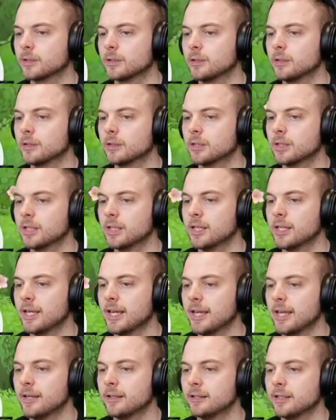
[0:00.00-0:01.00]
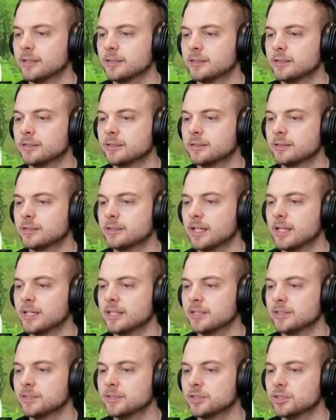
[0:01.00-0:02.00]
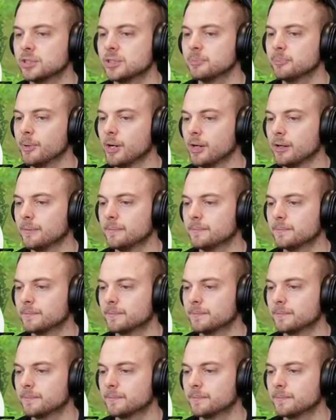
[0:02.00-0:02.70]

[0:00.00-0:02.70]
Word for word: Luckily, yeah, they're dead easy to spot.